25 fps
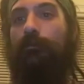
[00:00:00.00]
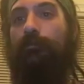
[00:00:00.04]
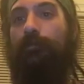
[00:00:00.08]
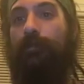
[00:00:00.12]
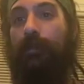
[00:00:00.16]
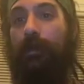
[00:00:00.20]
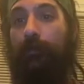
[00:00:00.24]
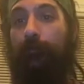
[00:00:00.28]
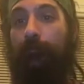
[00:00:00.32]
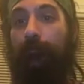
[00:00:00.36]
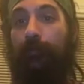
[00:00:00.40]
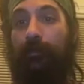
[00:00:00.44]

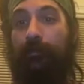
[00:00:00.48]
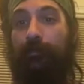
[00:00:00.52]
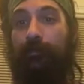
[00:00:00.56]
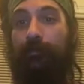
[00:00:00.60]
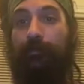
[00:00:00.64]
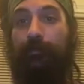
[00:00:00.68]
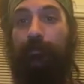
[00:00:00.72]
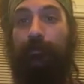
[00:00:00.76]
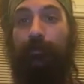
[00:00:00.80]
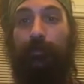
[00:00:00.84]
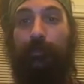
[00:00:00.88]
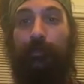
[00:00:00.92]
Deb
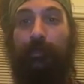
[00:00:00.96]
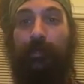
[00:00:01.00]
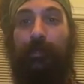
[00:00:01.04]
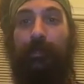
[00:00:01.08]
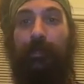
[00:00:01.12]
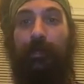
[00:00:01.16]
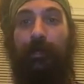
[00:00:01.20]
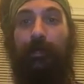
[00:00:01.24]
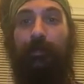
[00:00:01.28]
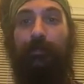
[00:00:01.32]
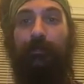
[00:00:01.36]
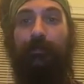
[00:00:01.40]
mentions the tick
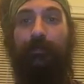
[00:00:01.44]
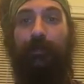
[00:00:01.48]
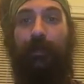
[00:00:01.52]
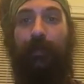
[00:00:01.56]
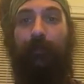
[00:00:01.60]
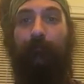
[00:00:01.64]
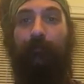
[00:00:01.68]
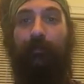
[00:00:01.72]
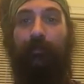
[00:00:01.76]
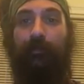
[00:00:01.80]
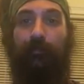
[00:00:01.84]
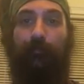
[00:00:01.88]
god
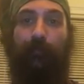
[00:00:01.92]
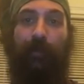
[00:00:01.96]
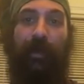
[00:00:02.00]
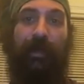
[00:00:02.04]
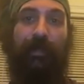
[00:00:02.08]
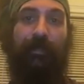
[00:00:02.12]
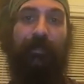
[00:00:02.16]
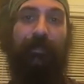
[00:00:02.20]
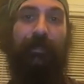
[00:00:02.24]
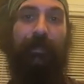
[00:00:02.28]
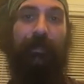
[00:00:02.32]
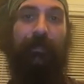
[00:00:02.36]
slapped me in the
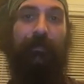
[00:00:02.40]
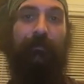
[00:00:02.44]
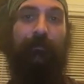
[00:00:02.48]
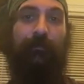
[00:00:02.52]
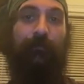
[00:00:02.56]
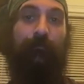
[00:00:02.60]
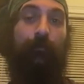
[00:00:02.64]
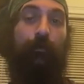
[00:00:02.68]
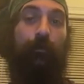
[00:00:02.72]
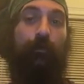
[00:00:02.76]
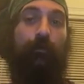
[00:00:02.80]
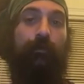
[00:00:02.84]
back again.
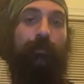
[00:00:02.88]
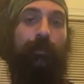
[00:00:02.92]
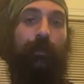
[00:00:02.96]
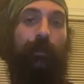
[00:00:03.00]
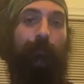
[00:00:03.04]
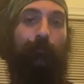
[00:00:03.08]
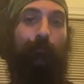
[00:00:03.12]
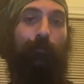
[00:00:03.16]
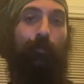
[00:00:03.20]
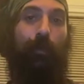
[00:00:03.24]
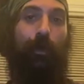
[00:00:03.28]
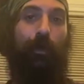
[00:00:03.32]
Of course,
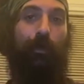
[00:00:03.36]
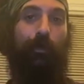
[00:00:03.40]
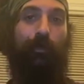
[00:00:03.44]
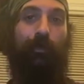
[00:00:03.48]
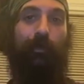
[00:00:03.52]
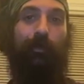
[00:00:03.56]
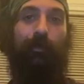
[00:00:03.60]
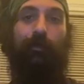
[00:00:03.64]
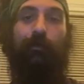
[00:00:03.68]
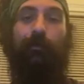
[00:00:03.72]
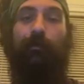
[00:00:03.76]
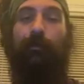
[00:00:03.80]
I'm
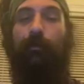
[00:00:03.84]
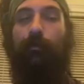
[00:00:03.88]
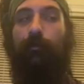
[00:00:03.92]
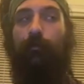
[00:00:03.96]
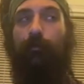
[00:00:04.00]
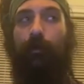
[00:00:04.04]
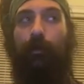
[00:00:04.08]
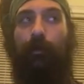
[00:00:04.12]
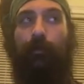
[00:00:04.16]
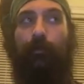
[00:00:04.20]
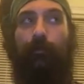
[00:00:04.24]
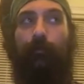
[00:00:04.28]
walking
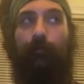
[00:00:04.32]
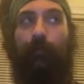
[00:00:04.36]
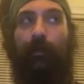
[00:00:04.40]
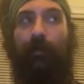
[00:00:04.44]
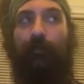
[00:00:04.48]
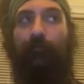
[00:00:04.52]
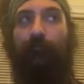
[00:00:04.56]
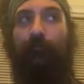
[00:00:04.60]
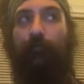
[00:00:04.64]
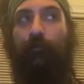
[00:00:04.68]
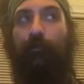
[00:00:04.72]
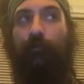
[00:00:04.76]
with
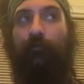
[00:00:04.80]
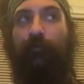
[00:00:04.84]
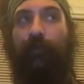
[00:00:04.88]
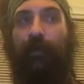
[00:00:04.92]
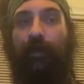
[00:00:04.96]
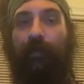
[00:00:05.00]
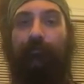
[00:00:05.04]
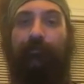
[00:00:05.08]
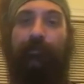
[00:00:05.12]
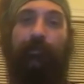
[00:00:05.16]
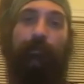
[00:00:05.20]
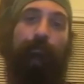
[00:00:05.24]
about 4 or
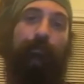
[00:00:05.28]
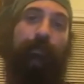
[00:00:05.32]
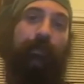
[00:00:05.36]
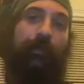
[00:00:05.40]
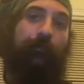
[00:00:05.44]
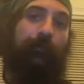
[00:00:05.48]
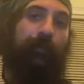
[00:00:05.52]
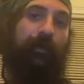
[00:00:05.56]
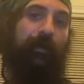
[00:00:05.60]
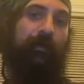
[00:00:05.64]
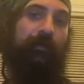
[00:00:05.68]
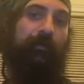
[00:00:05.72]
5 deer
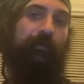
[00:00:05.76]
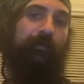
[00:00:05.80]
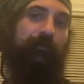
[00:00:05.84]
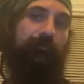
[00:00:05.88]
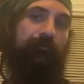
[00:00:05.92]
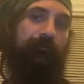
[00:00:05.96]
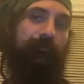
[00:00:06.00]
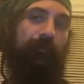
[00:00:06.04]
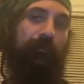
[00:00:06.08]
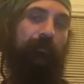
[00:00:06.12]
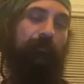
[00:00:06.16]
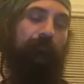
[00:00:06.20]
tick bites
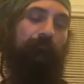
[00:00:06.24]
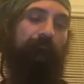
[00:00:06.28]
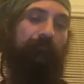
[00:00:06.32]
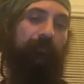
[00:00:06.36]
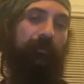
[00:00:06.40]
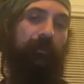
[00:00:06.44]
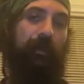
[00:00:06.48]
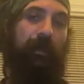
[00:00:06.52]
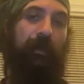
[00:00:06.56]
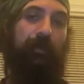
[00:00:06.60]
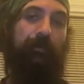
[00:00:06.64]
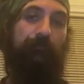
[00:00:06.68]
from the
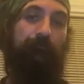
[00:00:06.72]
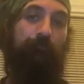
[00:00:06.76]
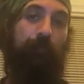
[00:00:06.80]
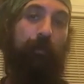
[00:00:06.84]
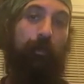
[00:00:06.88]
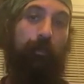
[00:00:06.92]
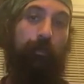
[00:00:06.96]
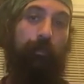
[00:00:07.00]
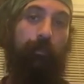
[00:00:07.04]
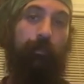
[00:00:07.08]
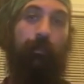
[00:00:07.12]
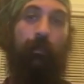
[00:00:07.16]
last
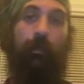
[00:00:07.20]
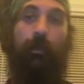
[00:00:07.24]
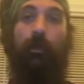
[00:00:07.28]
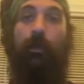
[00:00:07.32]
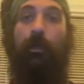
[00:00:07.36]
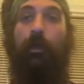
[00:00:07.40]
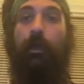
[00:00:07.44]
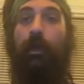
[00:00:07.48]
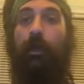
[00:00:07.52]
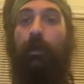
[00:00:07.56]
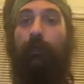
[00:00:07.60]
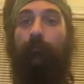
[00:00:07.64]
month.
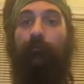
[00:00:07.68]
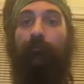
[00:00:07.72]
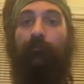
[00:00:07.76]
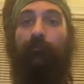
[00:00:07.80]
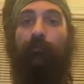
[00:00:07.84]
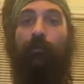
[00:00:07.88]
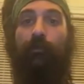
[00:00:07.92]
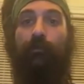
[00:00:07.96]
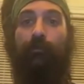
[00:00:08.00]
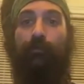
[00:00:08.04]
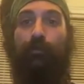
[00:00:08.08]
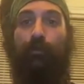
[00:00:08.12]
I'm of
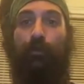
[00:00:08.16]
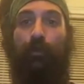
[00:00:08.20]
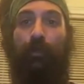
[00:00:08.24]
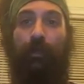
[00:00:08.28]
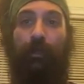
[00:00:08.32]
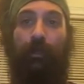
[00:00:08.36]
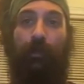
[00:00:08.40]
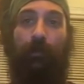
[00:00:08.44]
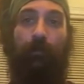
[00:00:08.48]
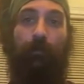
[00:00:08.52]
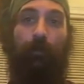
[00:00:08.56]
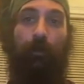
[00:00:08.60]
course
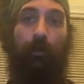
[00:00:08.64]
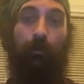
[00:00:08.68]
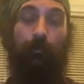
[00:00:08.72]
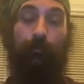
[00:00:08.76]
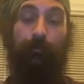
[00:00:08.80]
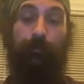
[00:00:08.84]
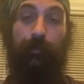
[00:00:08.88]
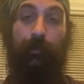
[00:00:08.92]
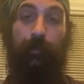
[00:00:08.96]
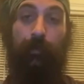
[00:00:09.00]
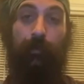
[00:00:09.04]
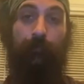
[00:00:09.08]
treating all the
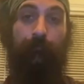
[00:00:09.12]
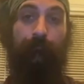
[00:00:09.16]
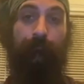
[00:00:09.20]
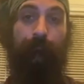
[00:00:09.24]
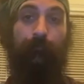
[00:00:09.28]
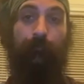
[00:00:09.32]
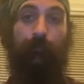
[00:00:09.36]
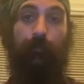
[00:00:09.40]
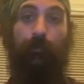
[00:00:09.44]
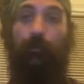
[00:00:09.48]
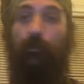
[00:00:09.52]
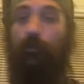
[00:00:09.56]
time,
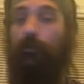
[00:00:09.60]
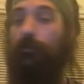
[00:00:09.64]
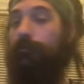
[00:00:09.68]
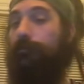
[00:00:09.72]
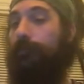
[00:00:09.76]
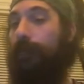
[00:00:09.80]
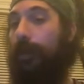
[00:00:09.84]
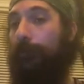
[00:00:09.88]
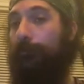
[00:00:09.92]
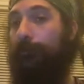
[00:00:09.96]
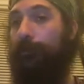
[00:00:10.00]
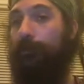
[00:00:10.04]

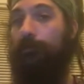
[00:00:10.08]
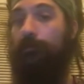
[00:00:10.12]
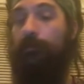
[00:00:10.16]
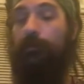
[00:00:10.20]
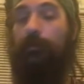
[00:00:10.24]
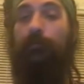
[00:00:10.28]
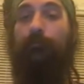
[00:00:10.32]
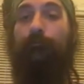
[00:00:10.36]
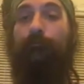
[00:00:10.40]
topically,